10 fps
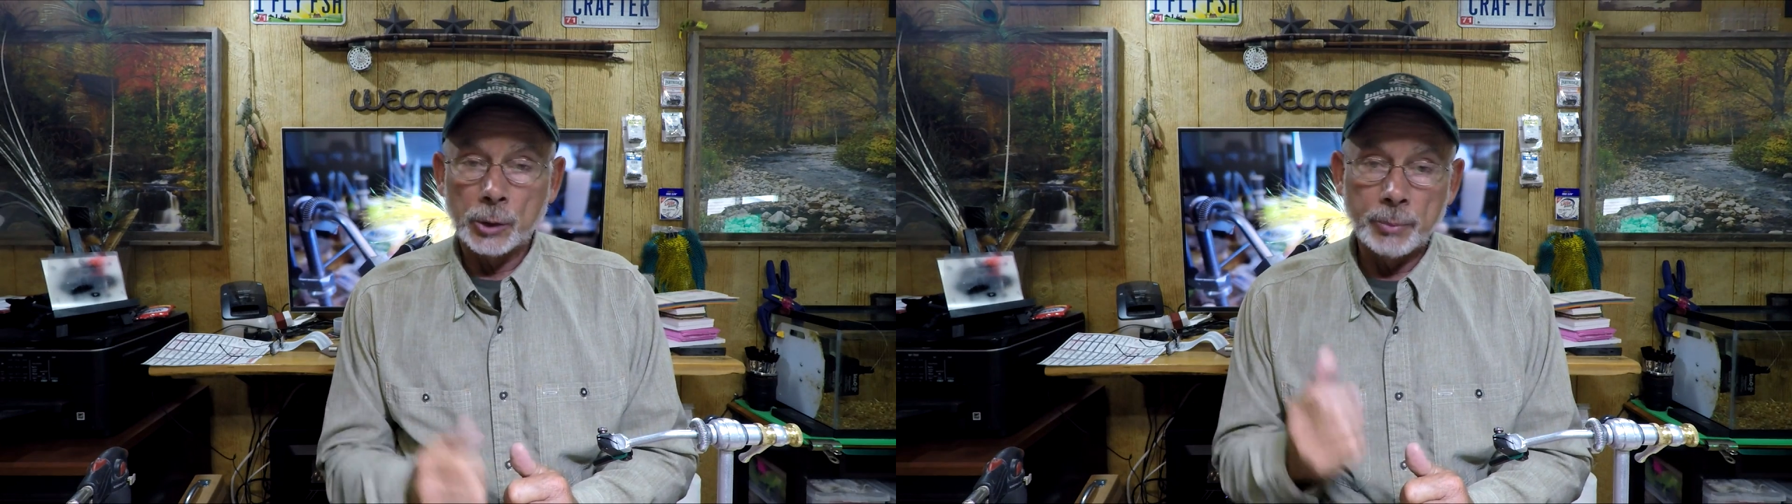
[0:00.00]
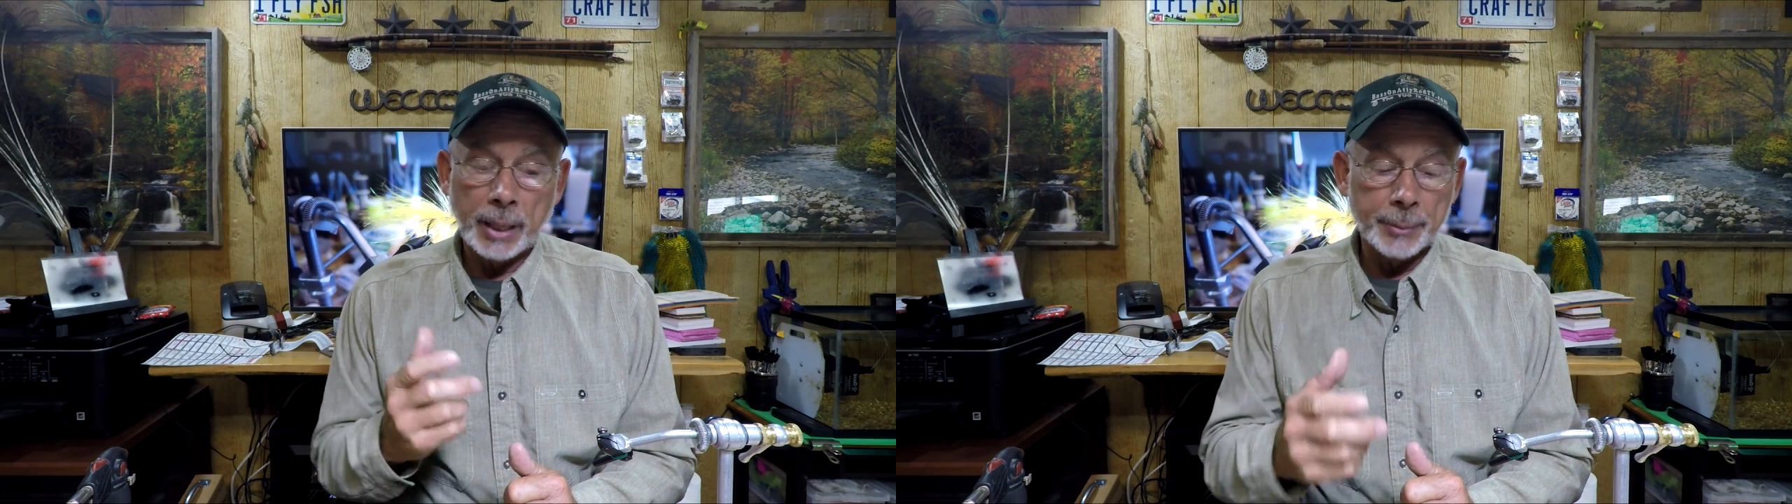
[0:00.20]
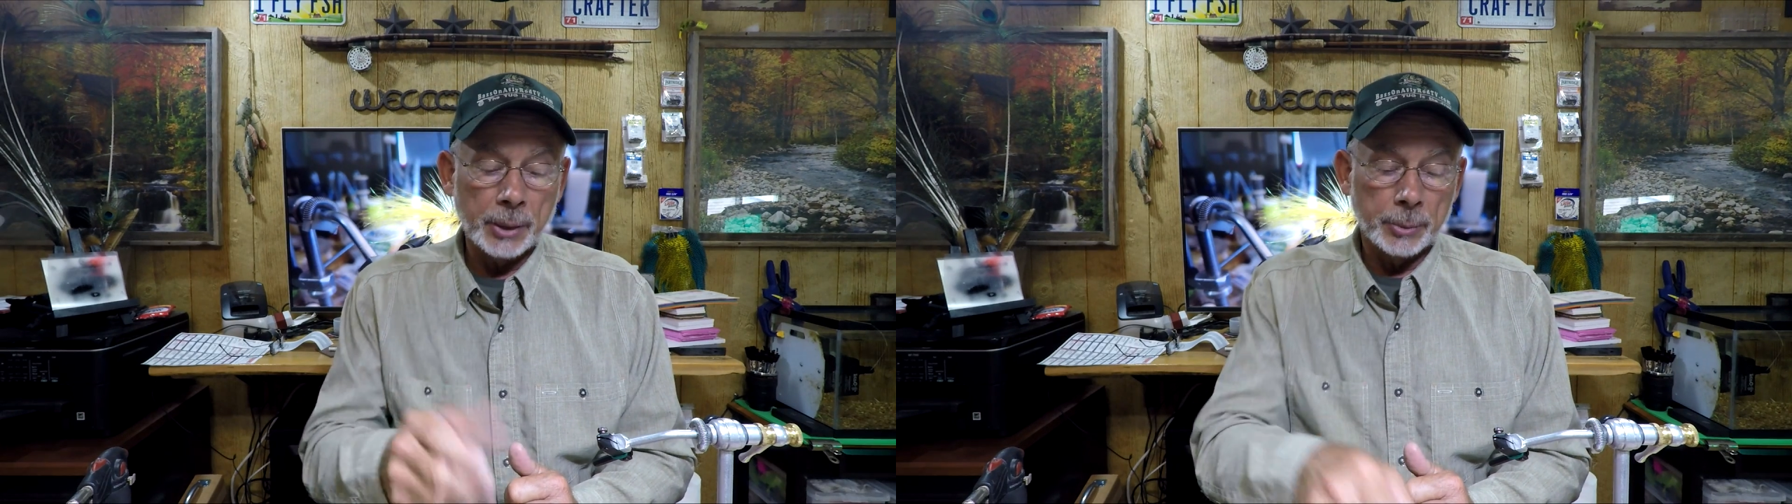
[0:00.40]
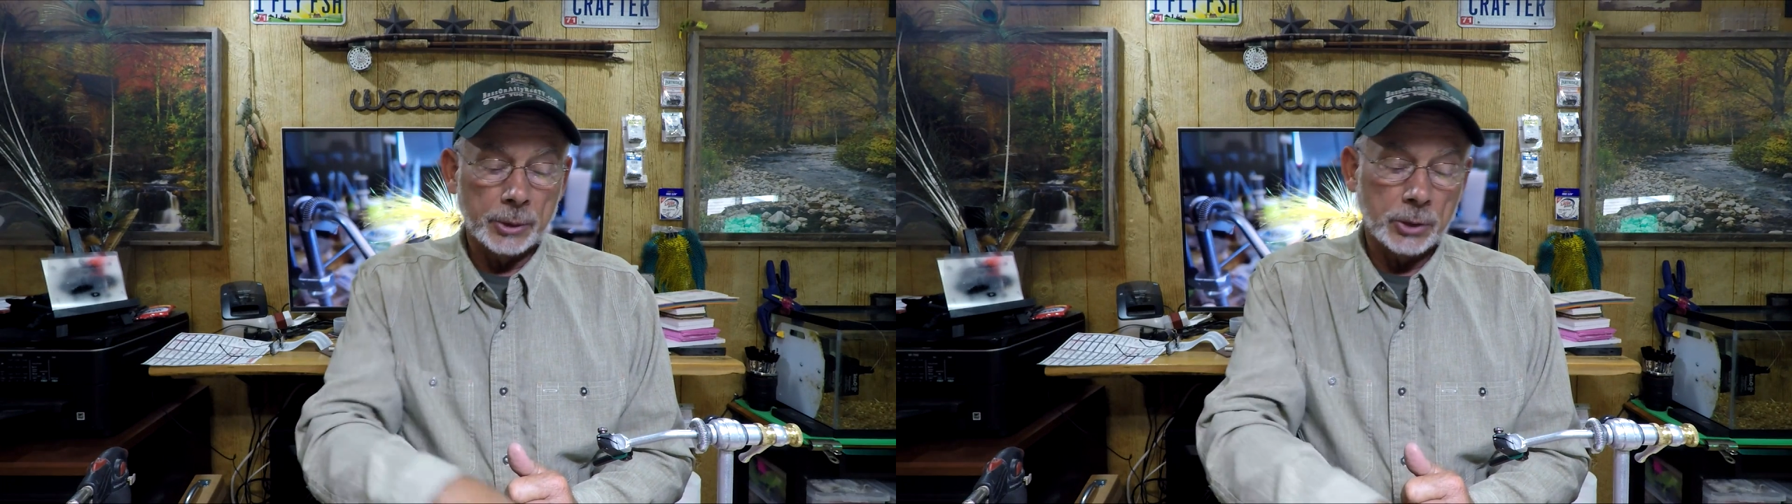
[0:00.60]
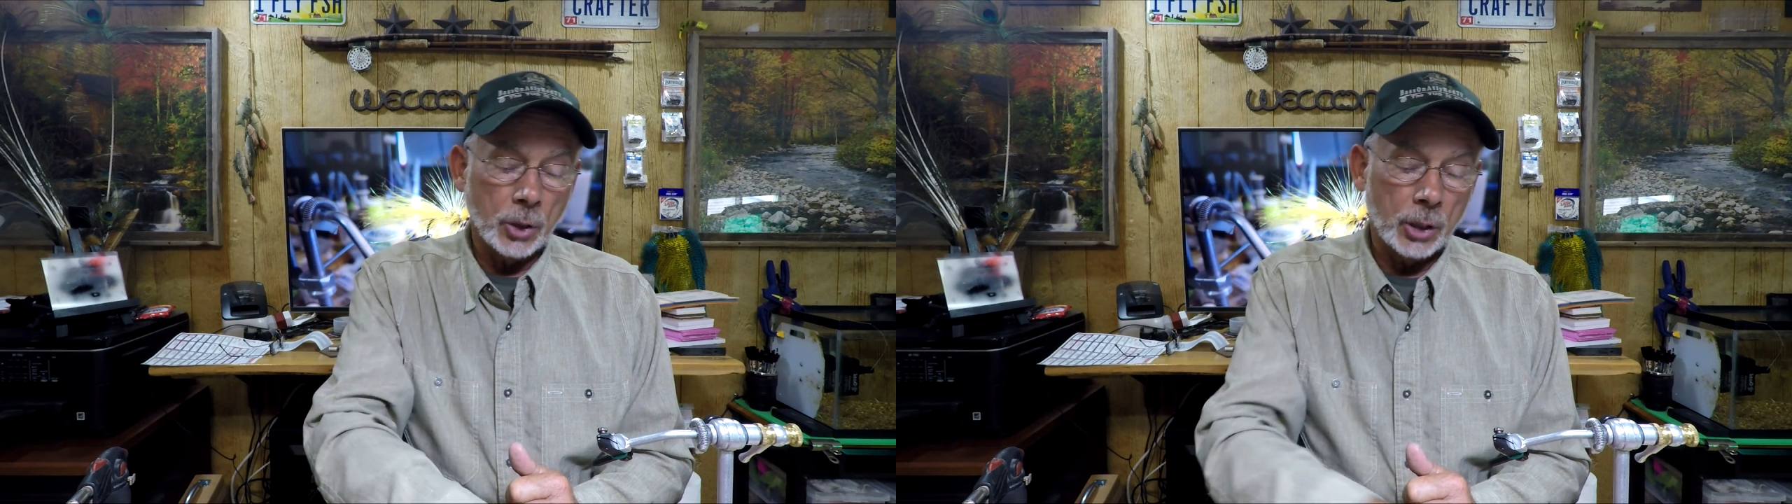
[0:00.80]
You may be
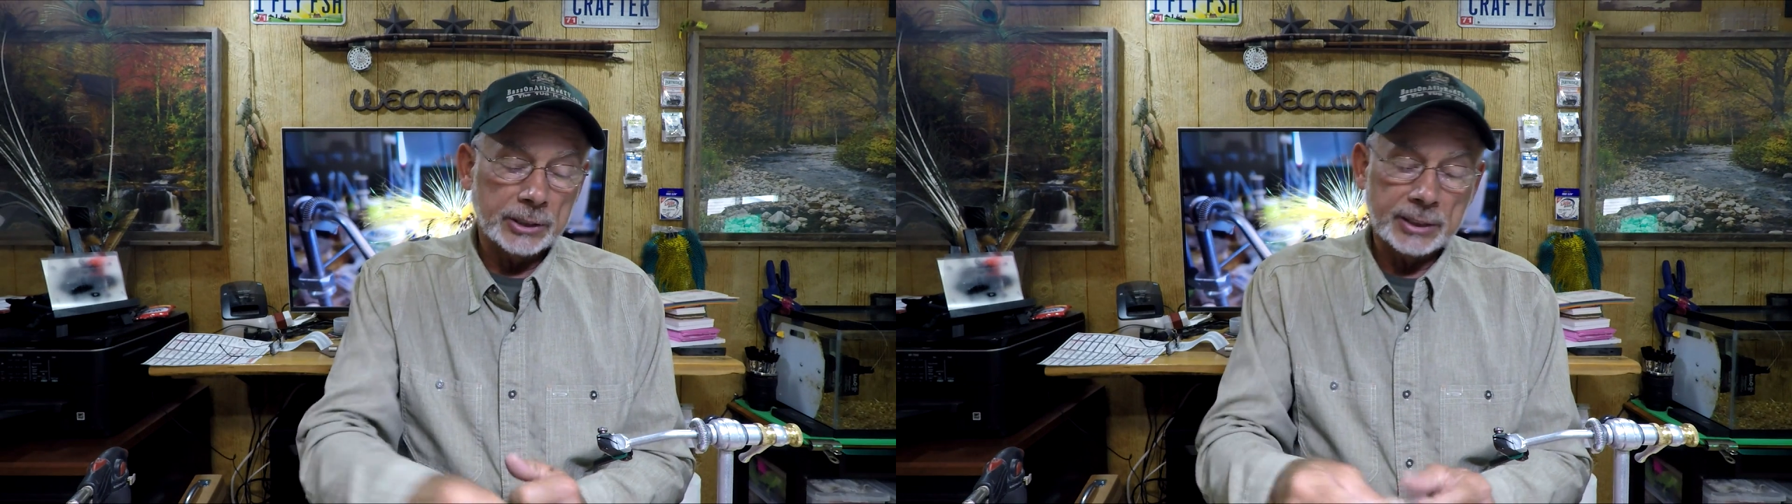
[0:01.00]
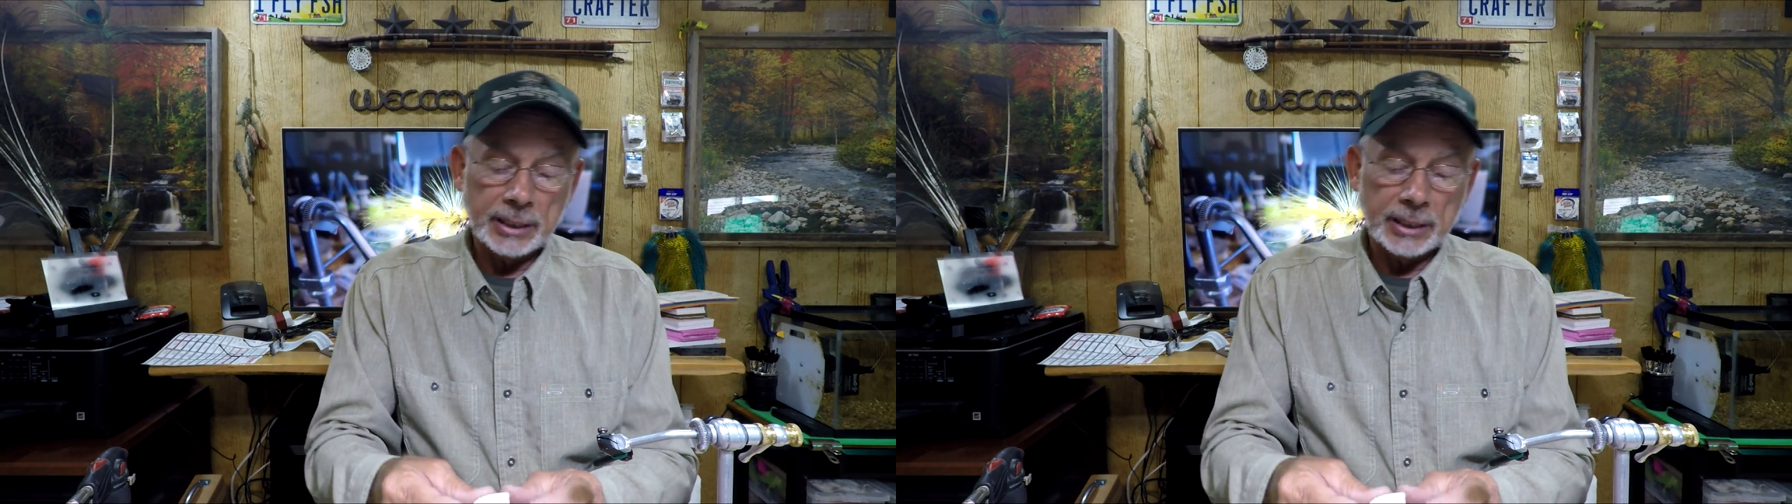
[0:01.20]
able to toss